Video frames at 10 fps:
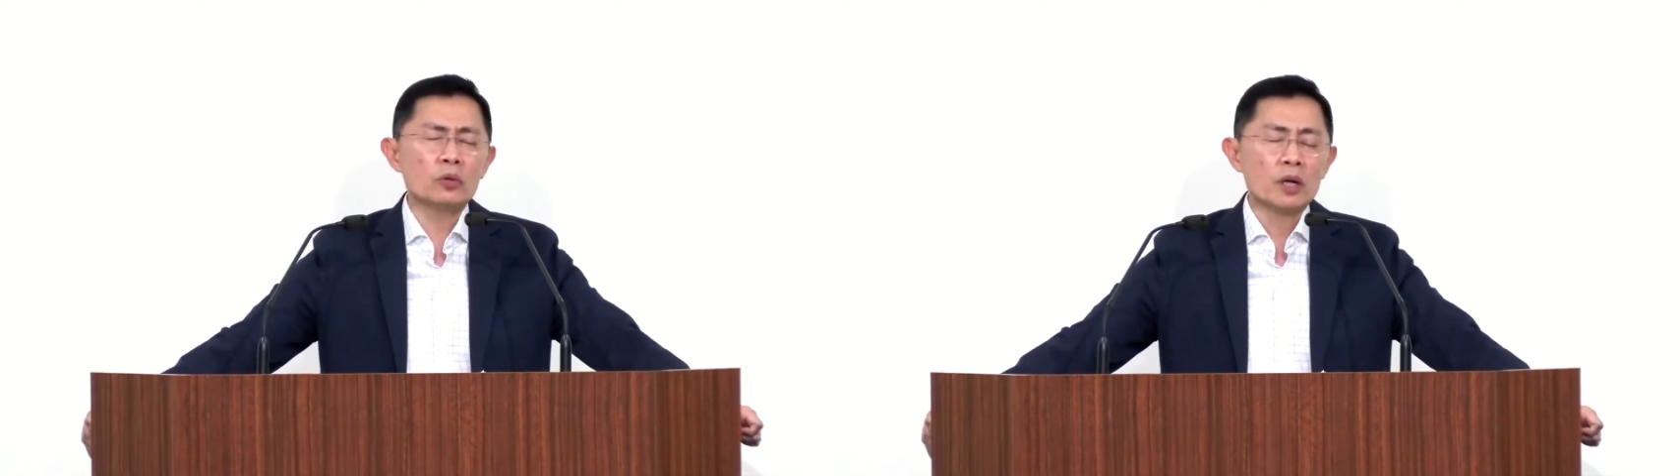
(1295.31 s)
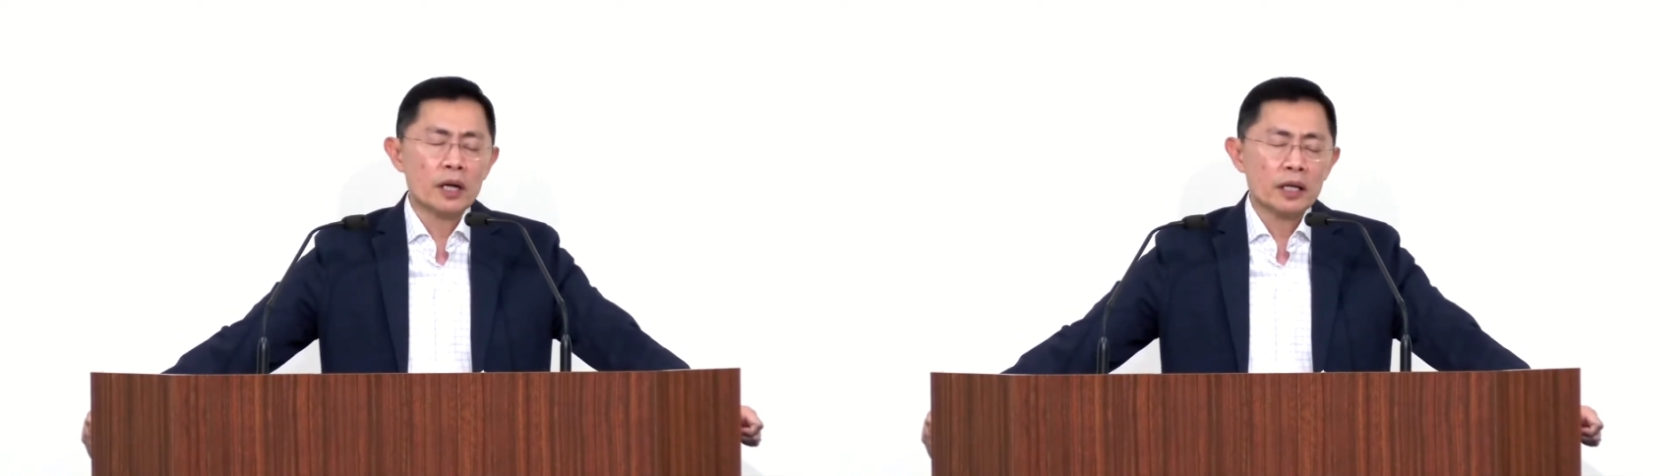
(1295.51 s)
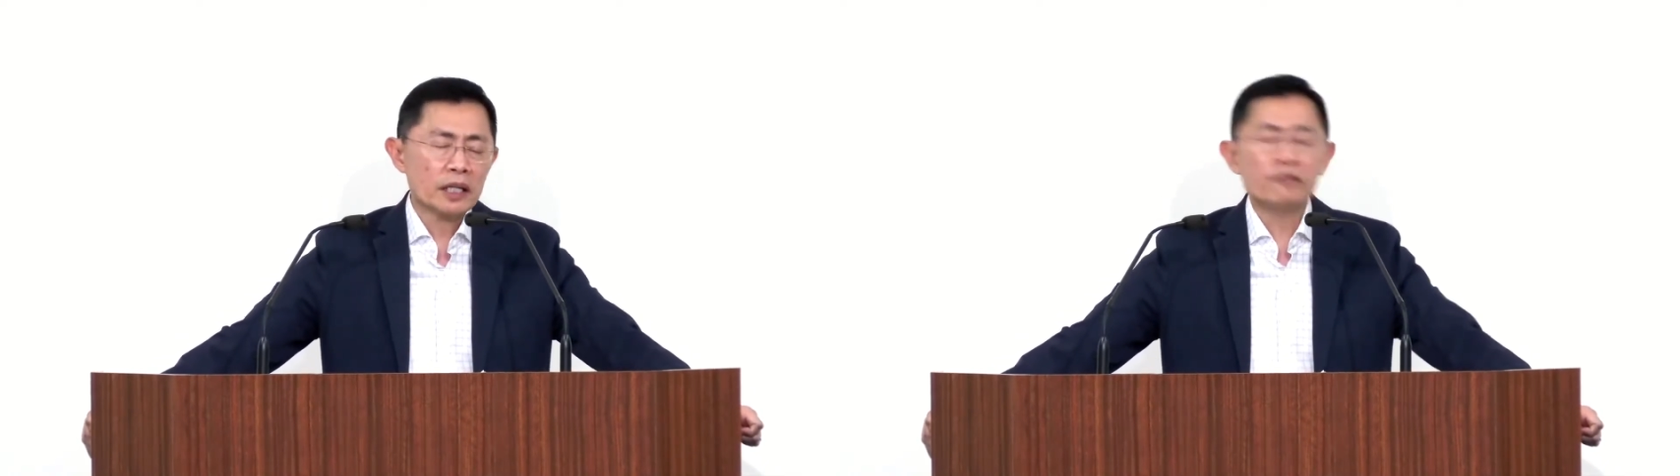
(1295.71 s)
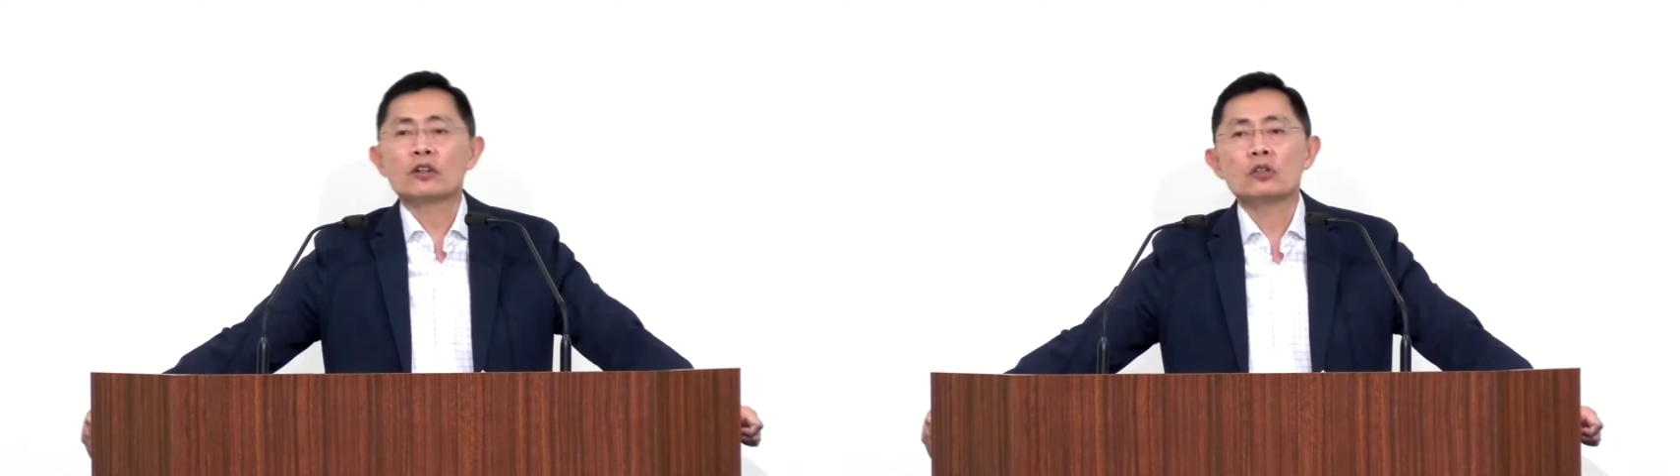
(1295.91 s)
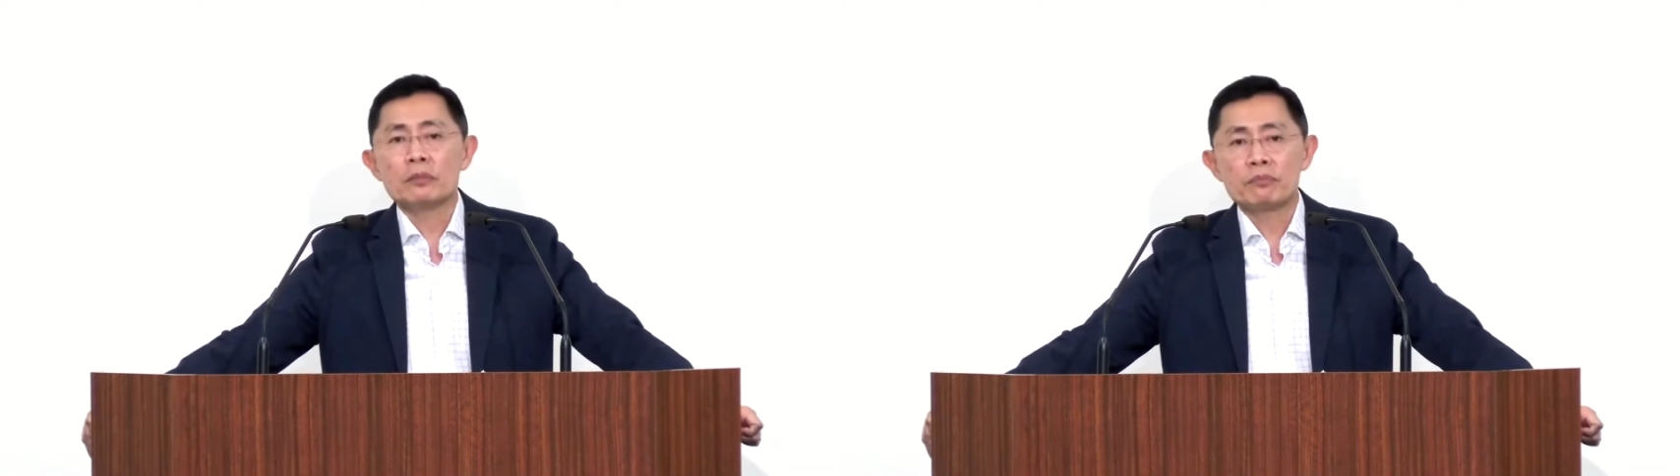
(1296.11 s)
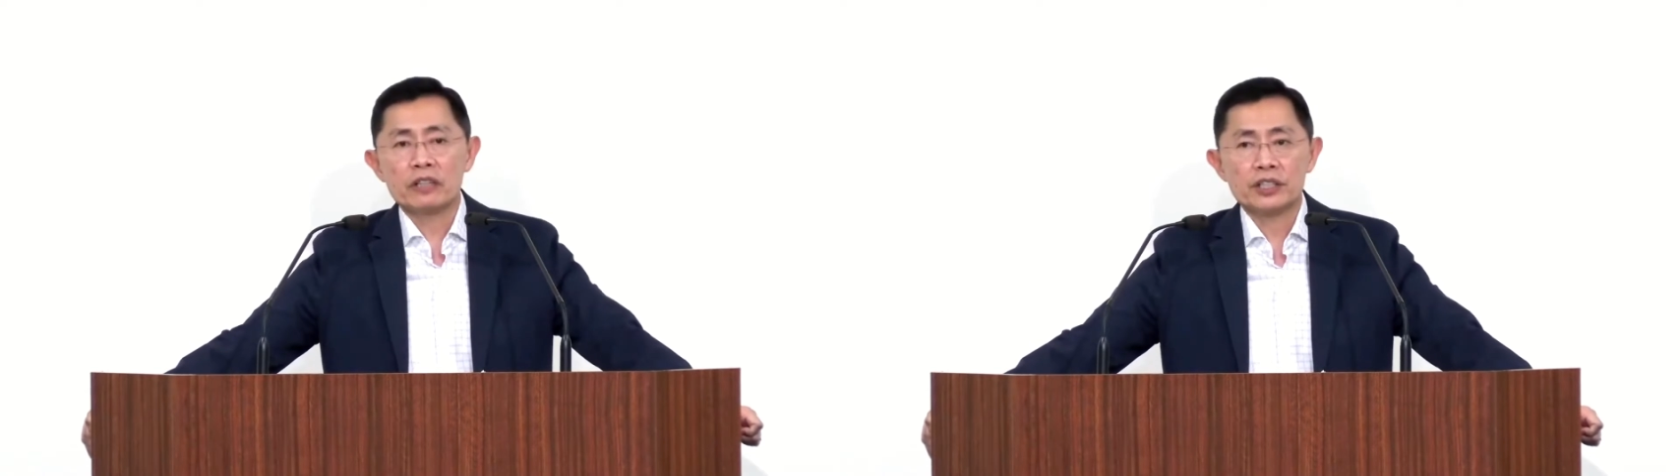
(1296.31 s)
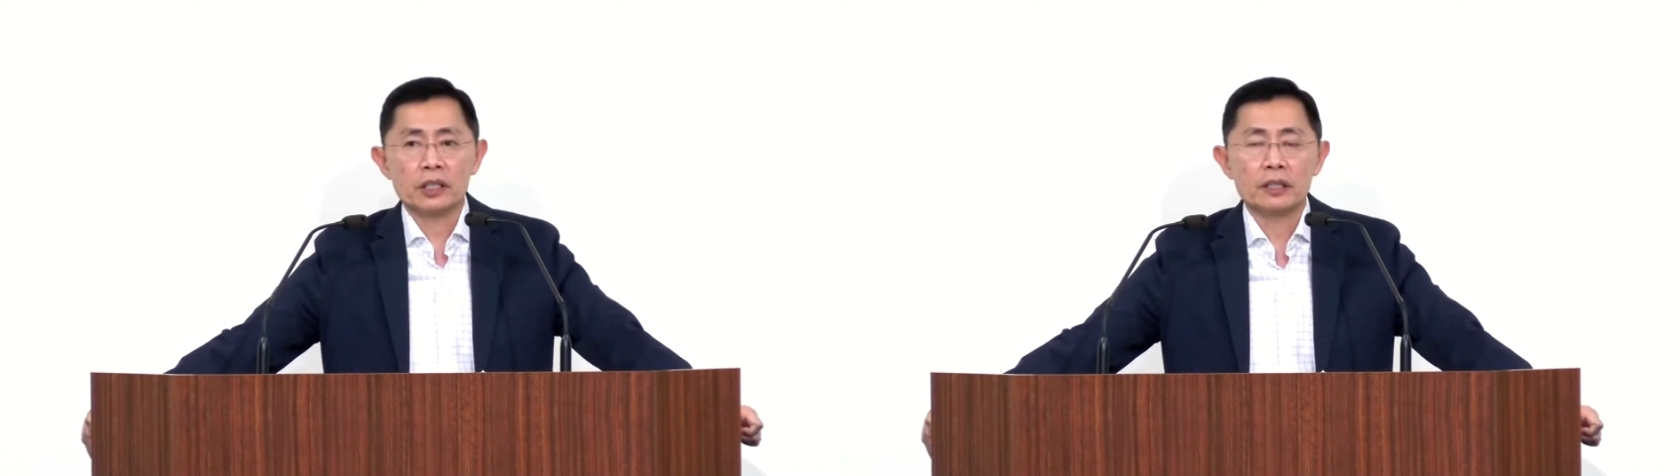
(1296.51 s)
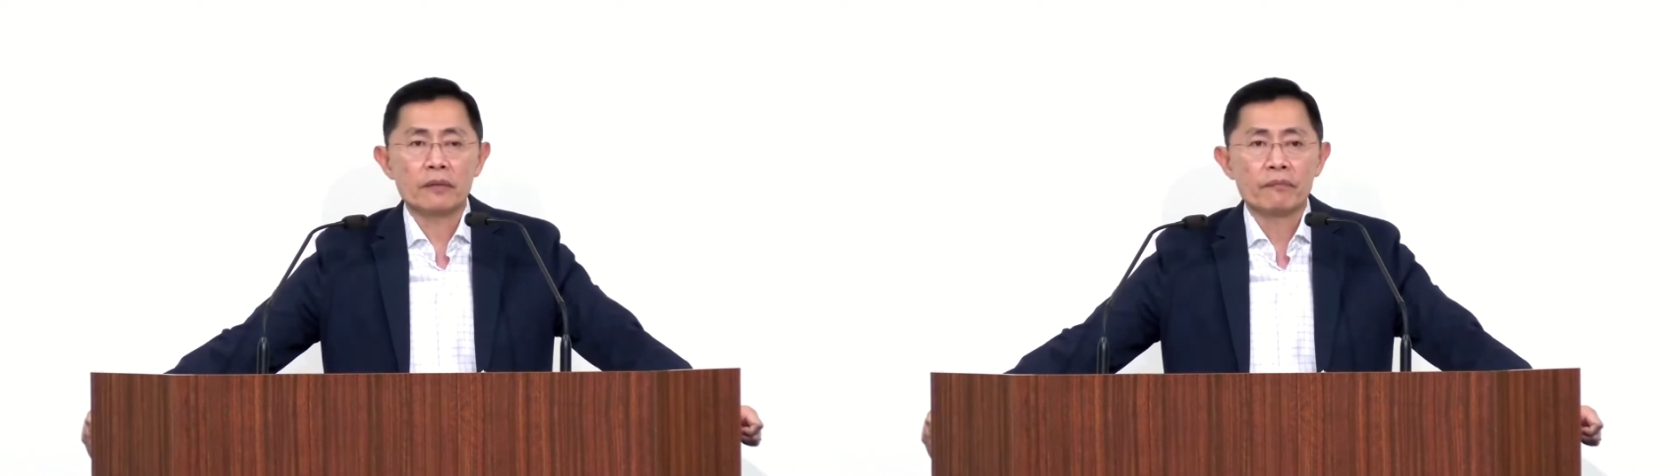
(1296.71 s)
to give a good
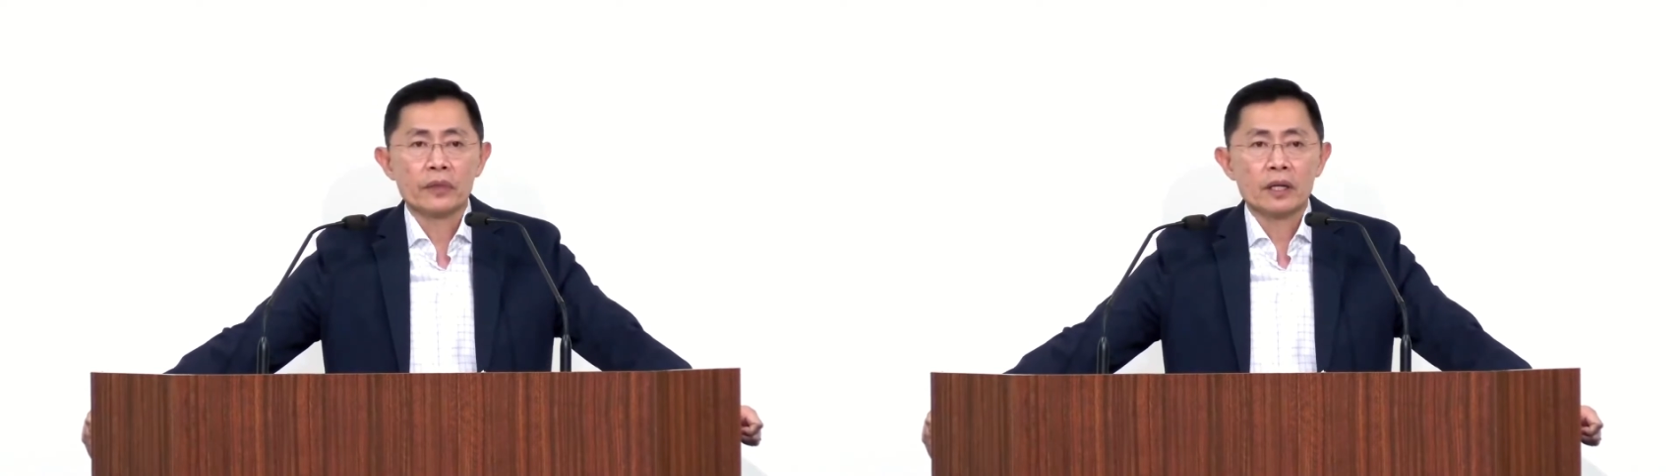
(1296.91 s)
impression.